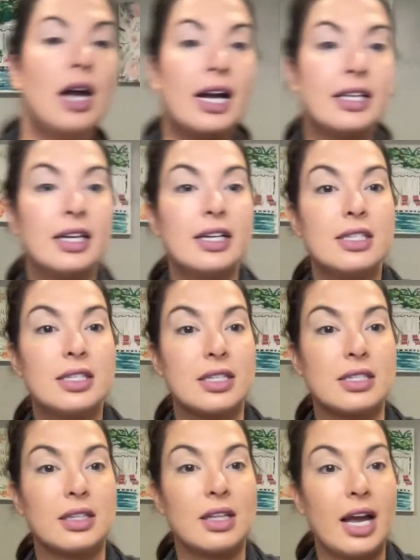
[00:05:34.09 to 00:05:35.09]
I think it's
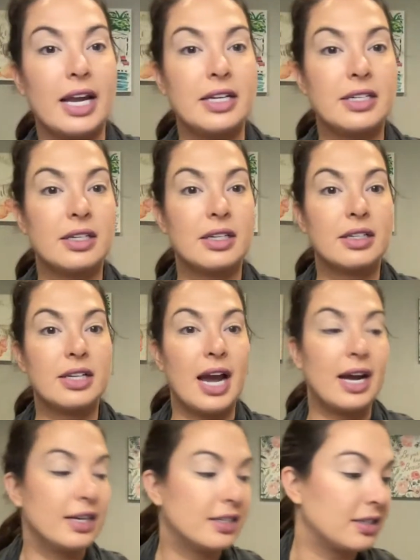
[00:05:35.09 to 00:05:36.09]
this light.
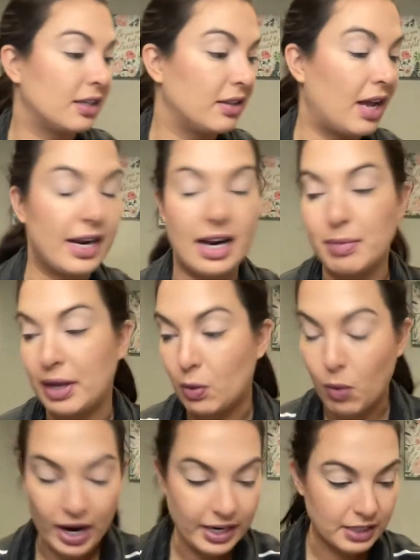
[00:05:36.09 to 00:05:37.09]
Yeah, it's the light. I'm like,
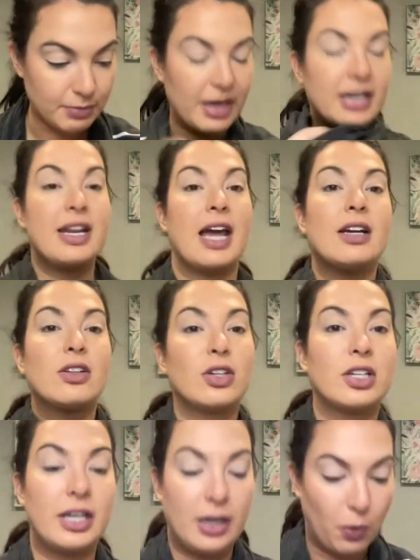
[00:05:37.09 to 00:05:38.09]
why does my neck
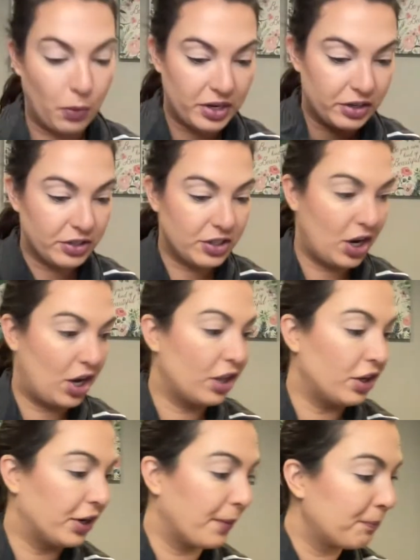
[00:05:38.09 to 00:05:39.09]
look like a weird
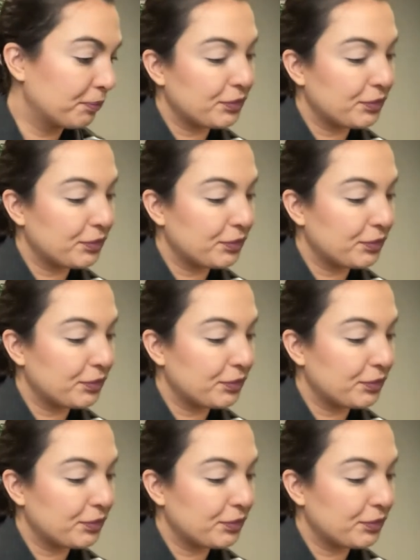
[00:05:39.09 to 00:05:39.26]
color?